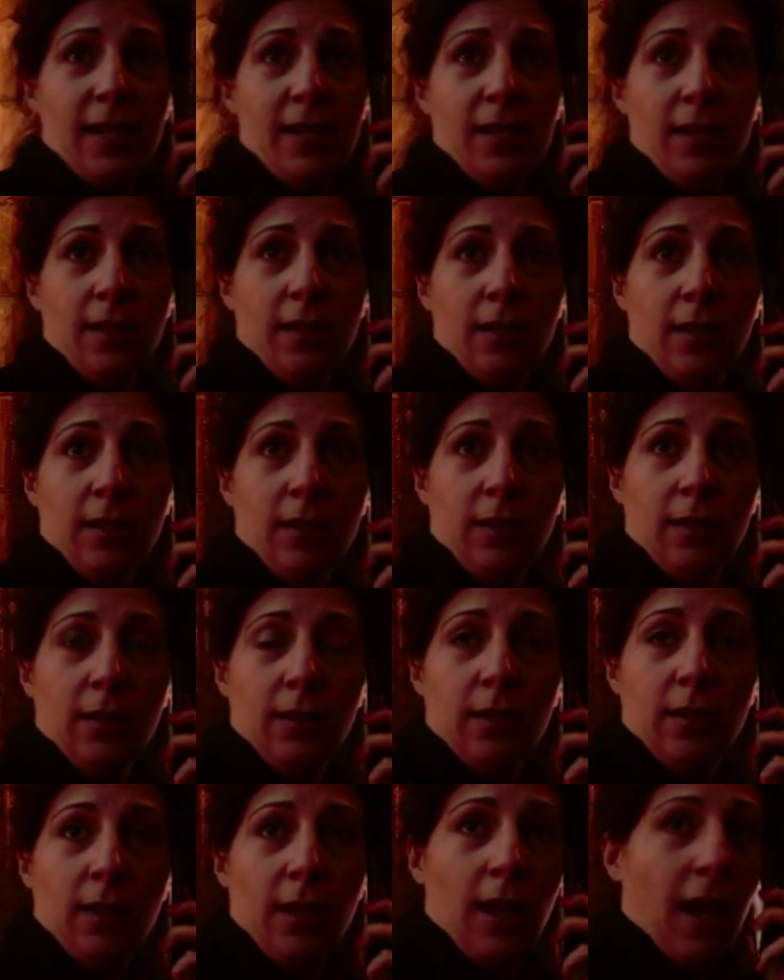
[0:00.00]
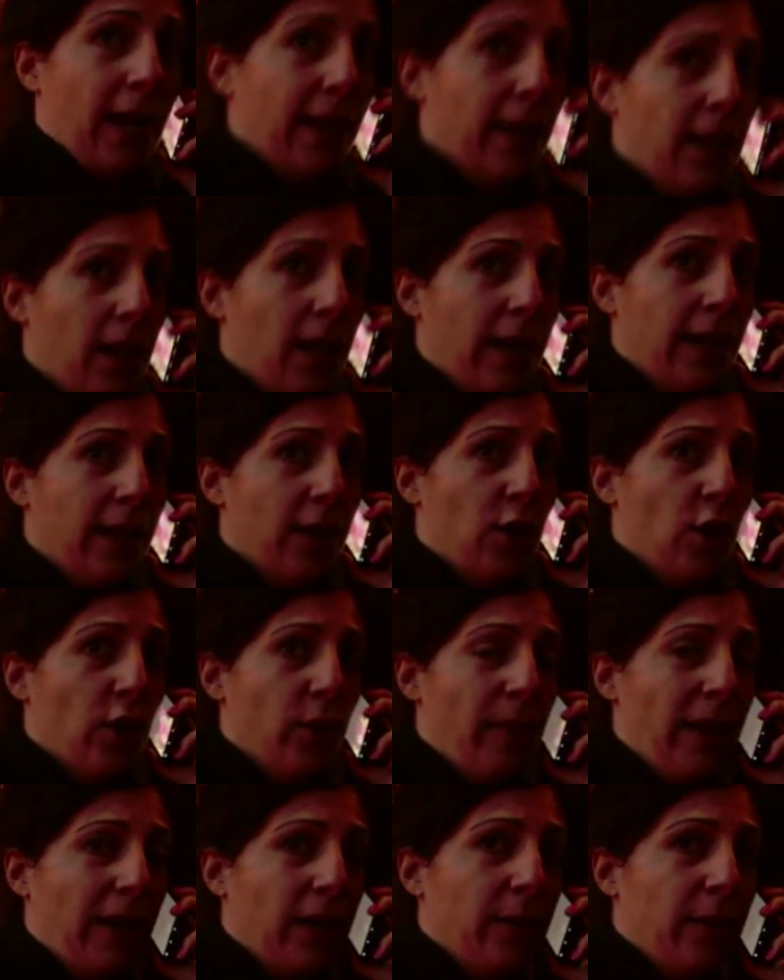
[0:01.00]
that's today? I gotta
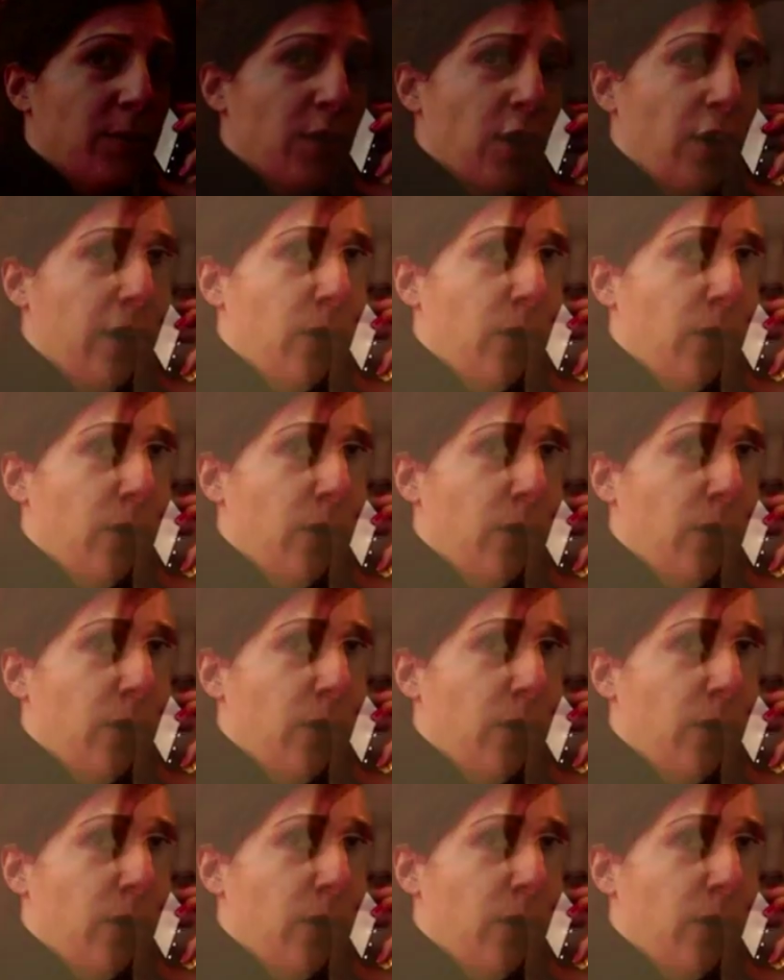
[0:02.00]
call you back,